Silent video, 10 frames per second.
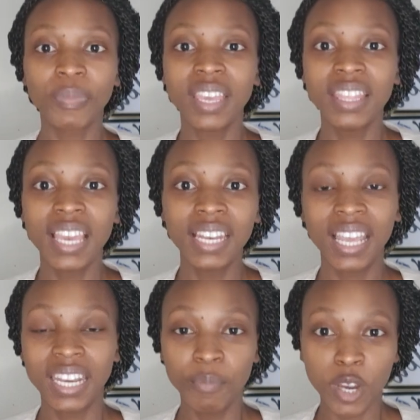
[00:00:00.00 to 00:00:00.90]
And then
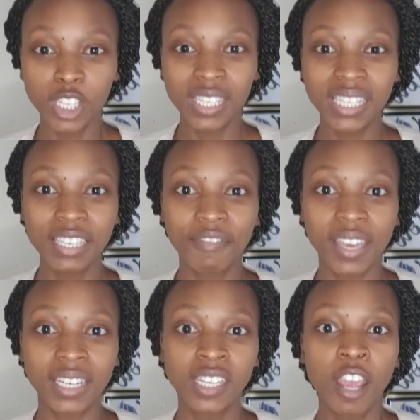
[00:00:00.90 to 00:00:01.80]
an emergency
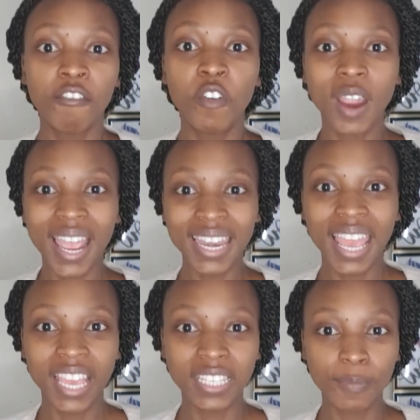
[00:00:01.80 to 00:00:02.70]
fund for
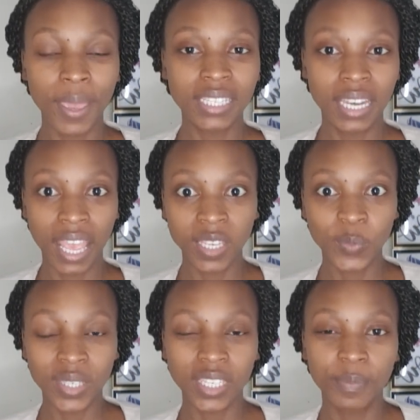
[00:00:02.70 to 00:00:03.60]
unexpected
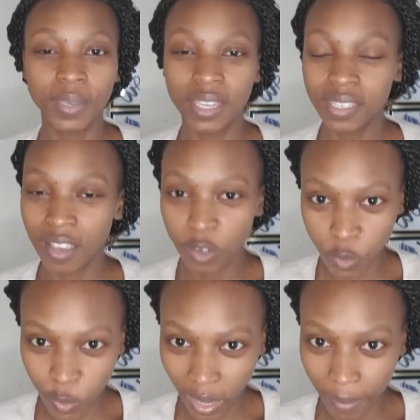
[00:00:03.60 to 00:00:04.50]
expenses, because they
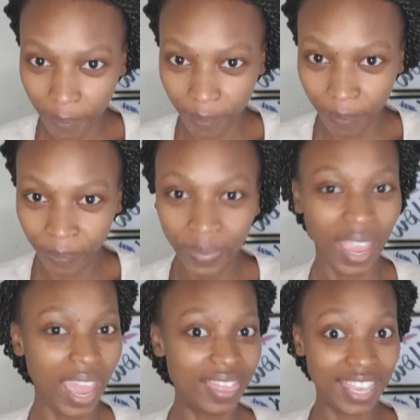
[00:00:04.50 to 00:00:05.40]
do come,
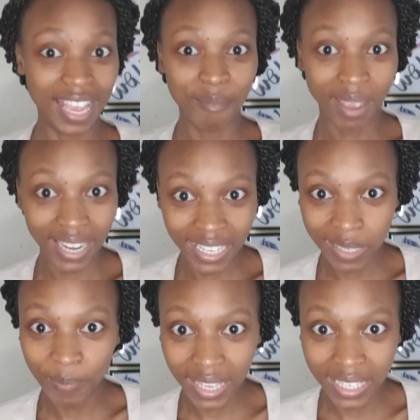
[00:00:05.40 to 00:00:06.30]
and they come
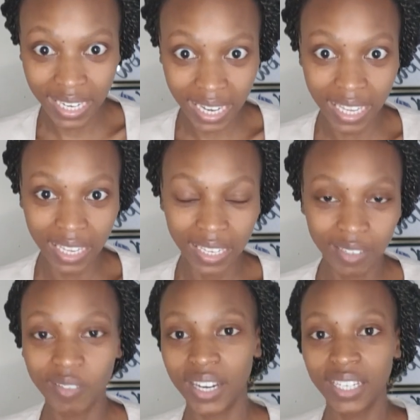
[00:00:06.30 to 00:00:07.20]
unexpectedly,
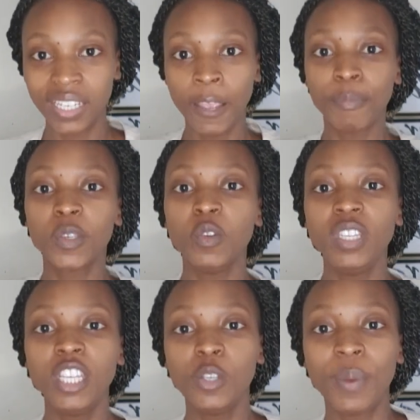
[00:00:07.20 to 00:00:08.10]
right? So you
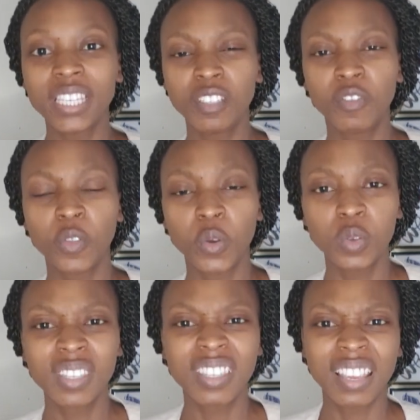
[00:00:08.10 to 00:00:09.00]
need to budget for
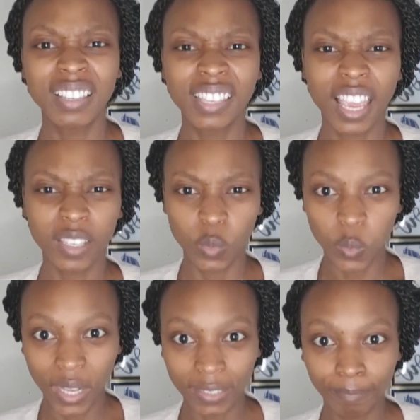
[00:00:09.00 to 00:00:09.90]
those things as
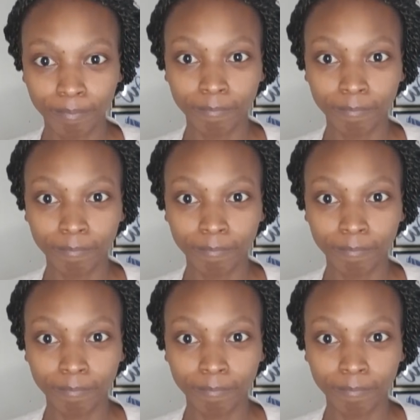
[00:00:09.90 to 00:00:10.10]
well.